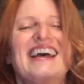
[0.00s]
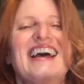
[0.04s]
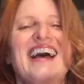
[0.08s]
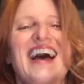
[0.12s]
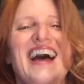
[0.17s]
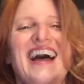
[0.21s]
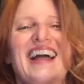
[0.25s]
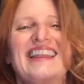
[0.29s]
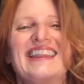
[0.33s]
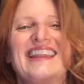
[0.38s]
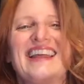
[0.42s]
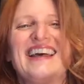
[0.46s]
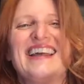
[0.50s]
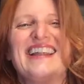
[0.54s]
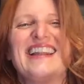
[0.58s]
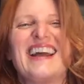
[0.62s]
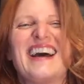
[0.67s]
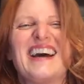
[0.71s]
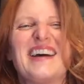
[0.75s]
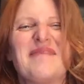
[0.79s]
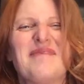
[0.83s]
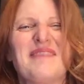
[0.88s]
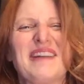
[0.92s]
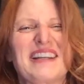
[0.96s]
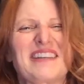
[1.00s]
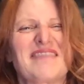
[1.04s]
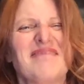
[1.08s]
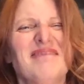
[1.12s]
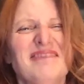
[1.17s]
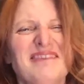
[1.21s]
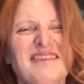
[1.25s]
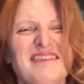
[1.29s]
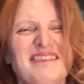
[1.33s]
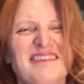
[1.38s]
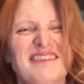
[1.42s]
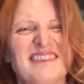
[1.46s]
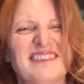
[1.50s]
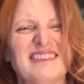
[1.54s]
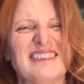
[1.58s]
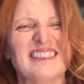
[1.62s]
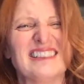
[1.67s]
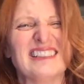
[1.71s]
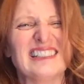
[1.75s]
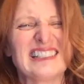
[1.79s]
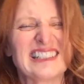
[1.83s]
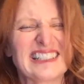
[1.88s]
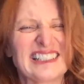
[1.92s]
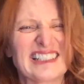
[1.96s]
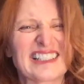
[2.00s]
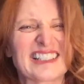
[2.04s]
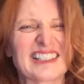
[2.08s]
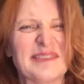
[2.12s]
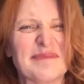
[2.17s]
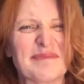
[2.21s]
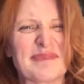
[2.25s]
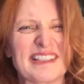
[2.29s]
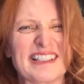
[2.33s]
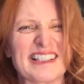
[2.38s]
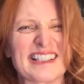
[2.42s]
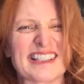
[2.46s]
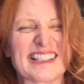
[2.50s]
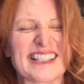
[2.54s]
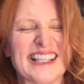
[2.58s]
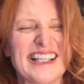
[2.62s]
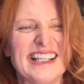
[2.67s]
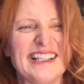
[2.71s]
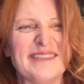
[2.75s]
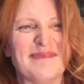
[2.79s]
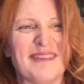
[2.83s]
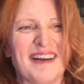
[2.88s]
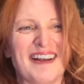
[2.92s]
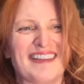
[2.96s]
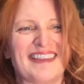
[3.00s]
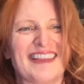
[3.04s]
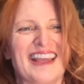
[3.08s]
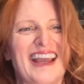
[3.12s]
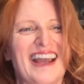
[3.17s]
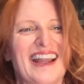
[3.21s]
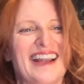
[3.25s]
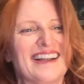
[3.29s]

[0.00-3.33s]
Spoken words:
And then I'm like, oh, I got something to say about that.